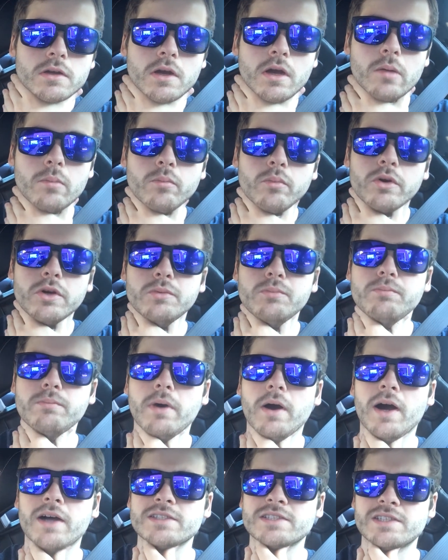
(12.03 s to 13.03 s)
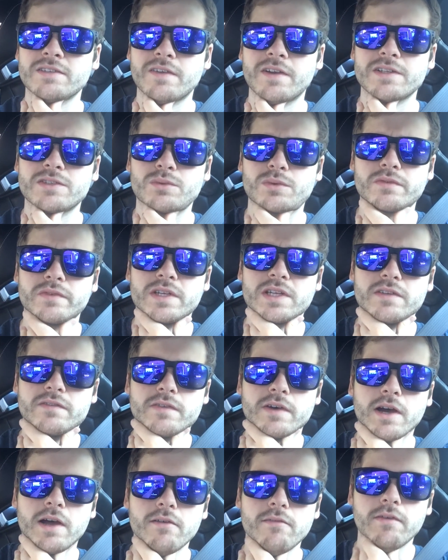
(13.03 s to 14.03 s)
I'm pretty positive that it's
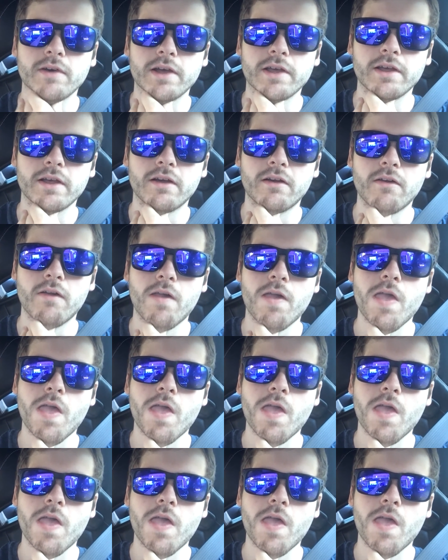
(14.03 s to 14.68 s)
155. I, uh,